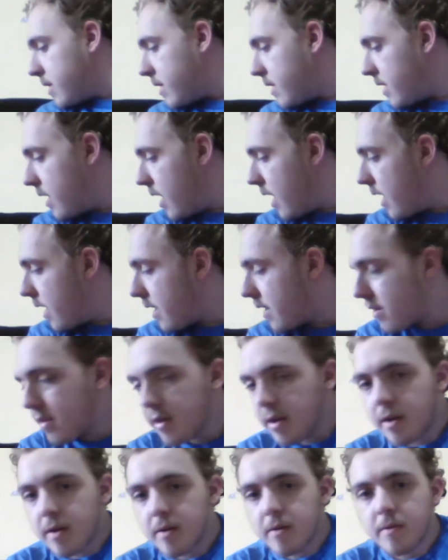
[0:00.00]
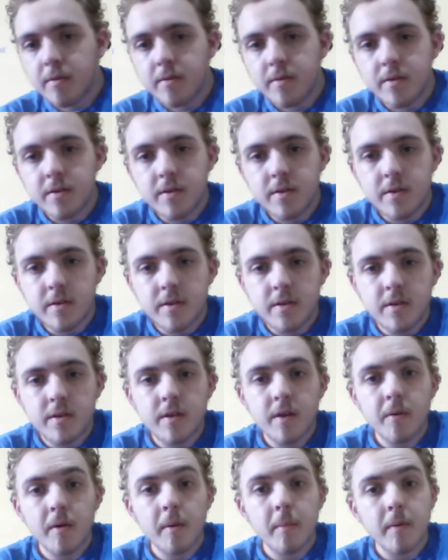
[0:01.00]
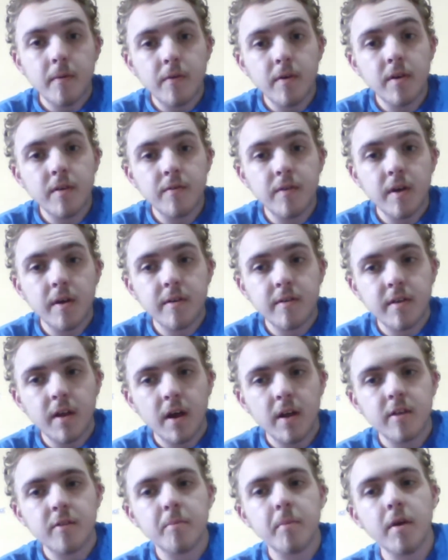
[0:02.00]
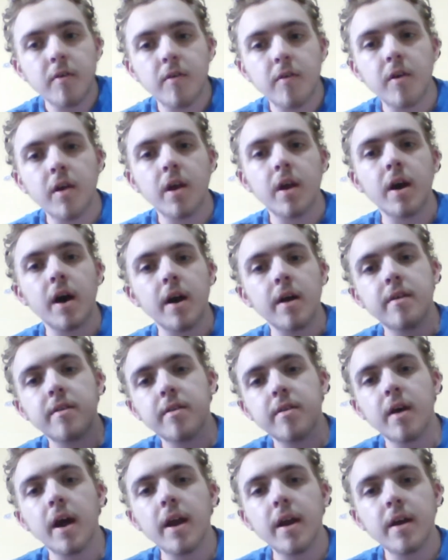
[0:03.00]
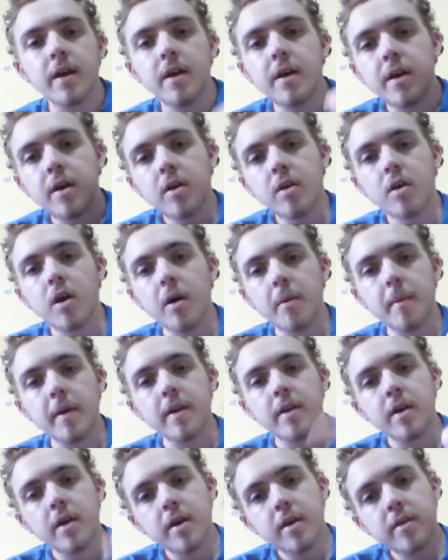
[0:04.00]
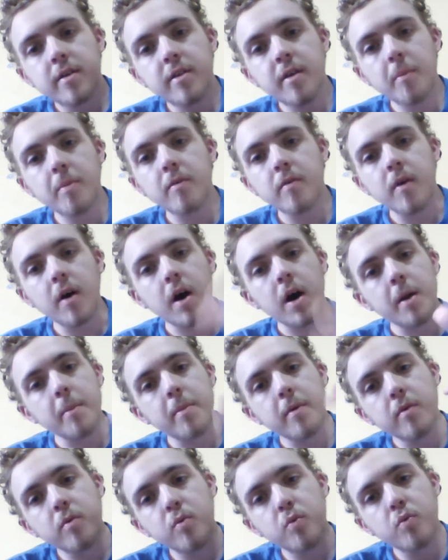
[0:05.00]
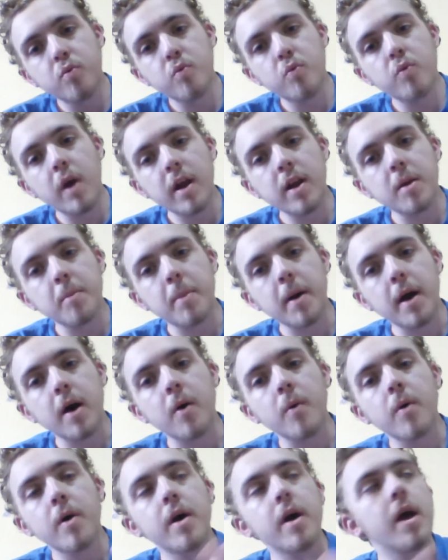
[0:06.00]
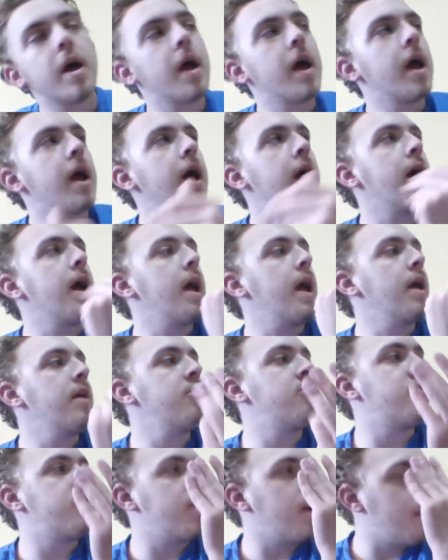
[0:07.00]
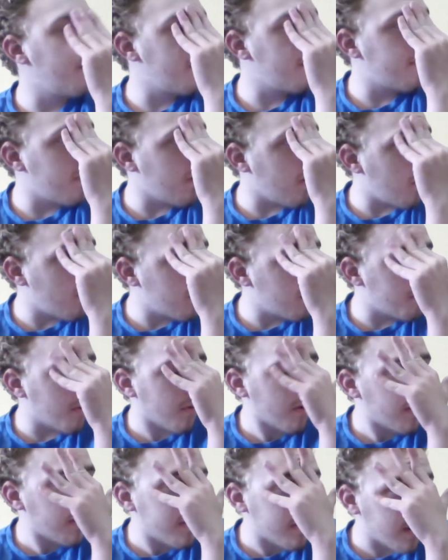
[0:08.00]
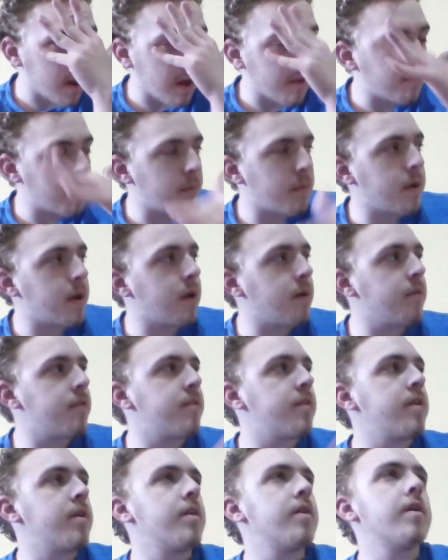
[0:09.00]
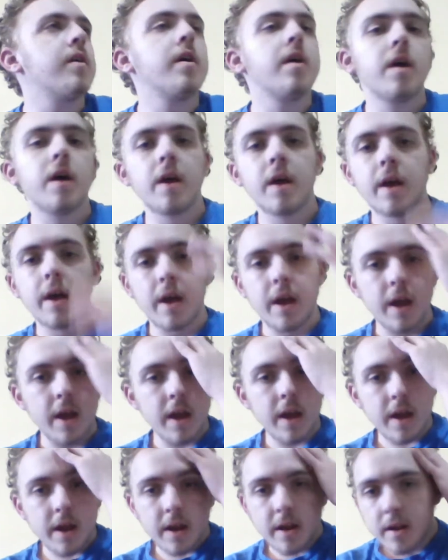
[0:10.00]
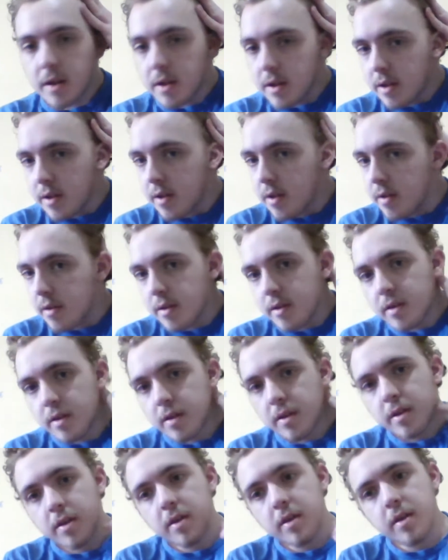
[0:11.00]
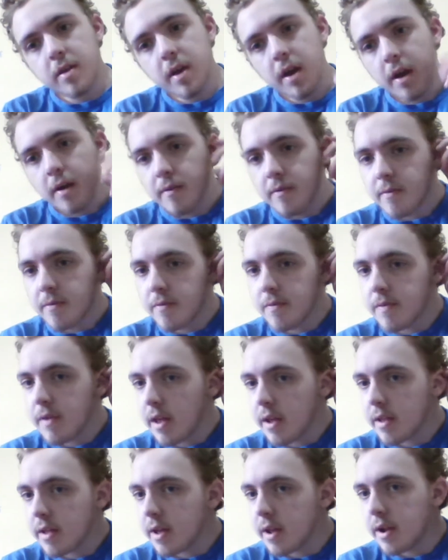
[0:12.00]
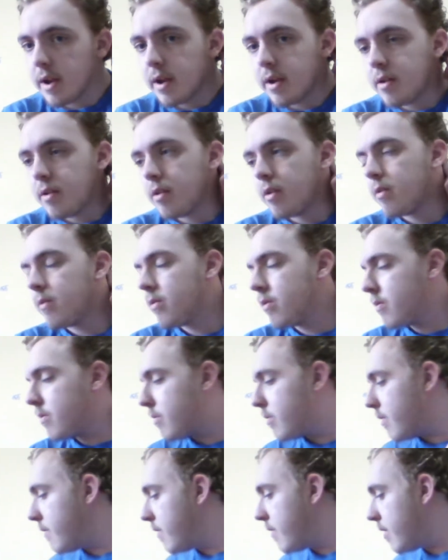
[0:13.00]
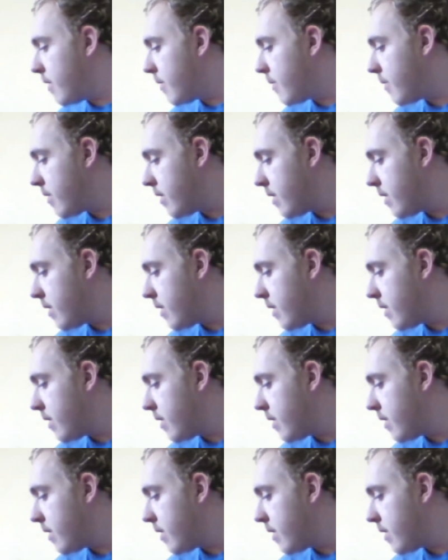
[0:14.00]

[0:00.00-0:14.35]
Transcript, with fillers: yeah so so um, before this video starts make sure you guys like comment subscribe ring the bell and, and share with all the boys and everyone else and uh, yeah, let's get into the review.